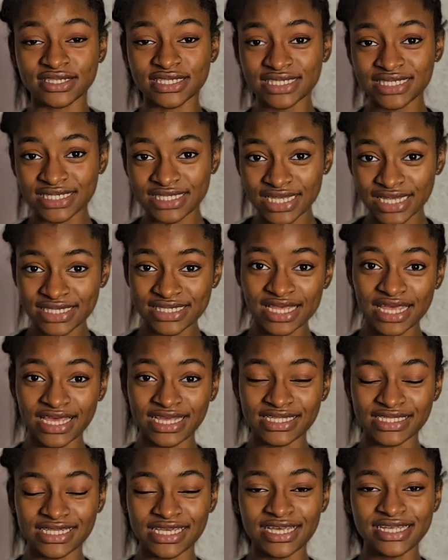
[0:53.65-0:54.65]

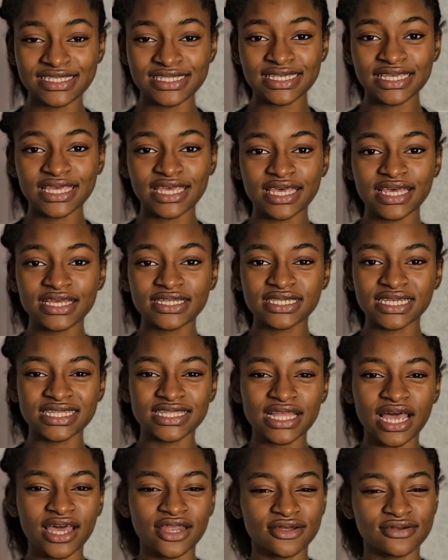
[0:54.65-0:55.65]
618 CE to
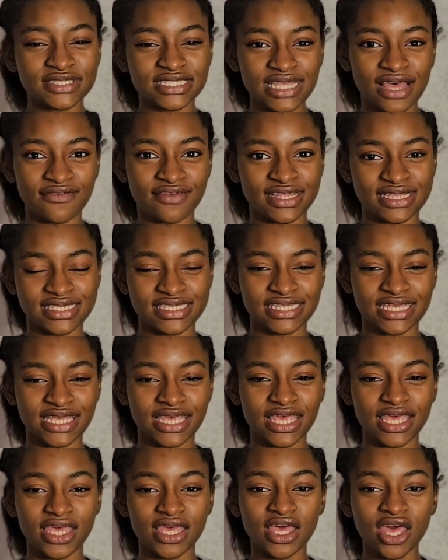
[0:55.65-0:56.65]
907 CE.